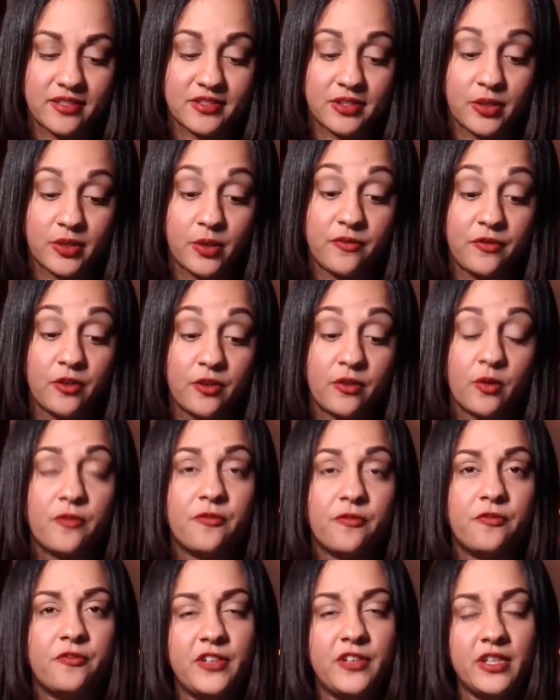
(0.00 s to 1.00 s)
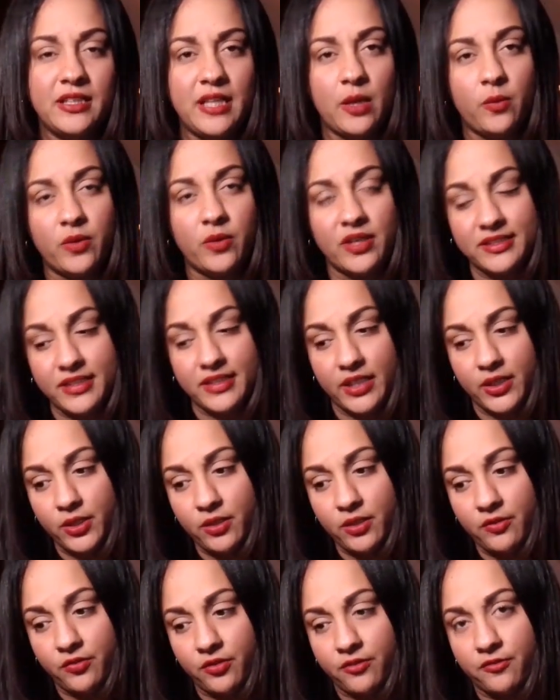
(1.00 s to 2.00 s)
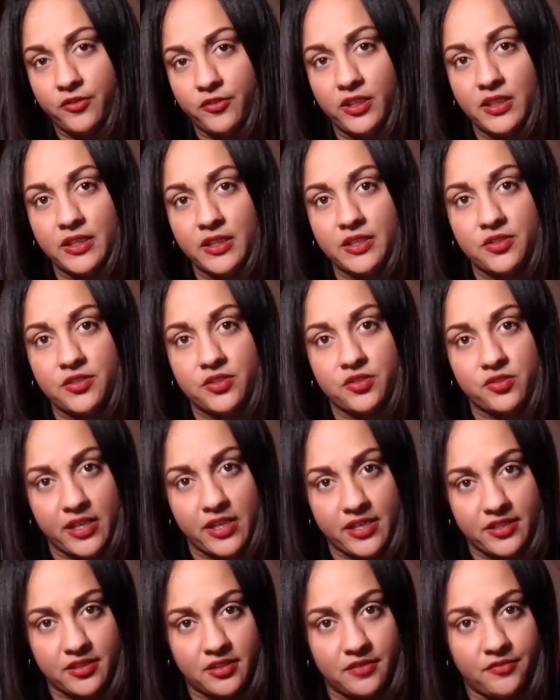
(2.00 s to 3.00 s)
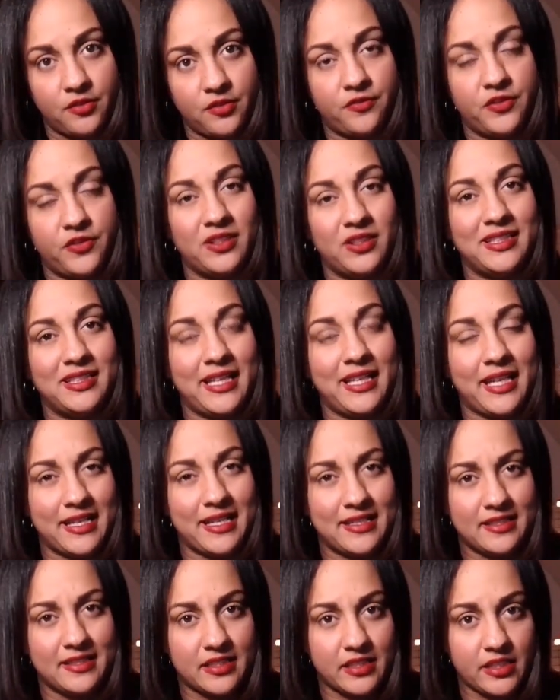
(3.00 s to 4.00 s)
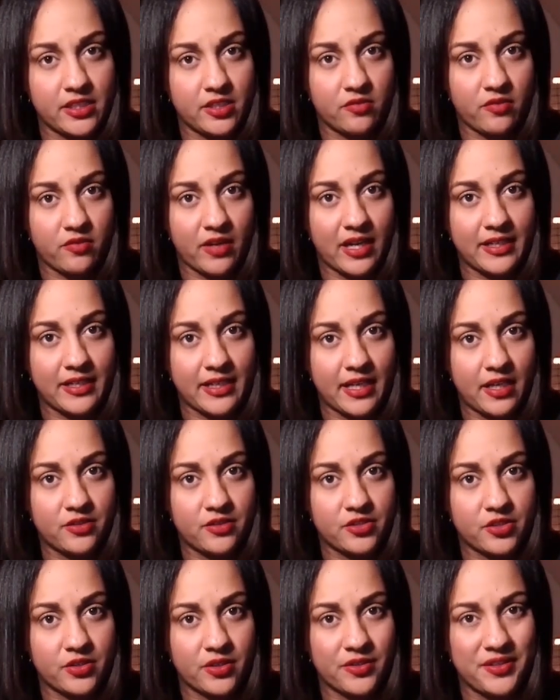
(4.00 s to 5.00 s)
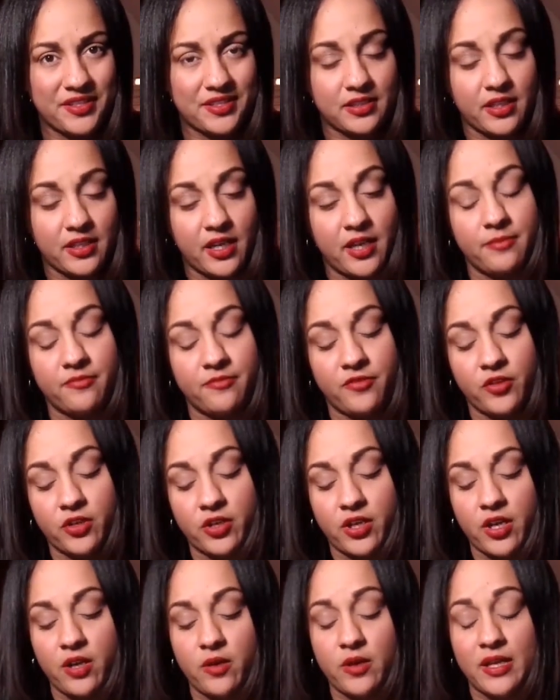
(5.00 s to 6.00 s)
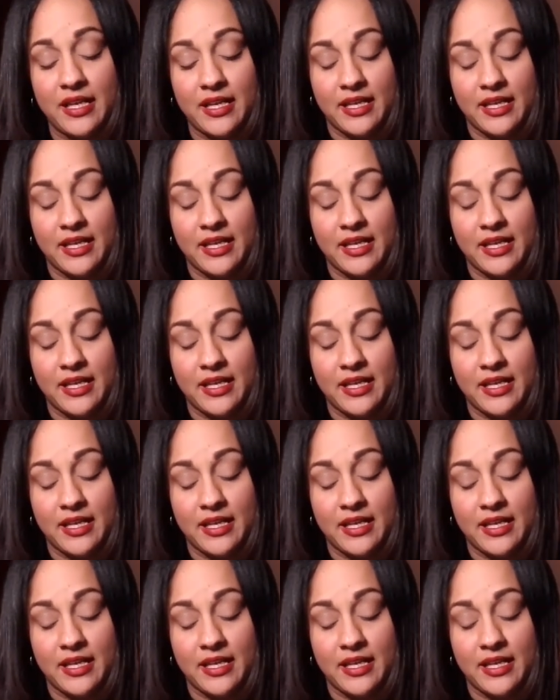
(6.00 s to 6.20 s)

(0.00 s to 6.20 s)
So if you're feeling, I want to tell you, if you're feeling stressed, if you're feeling antsy right now during this time, Virgo,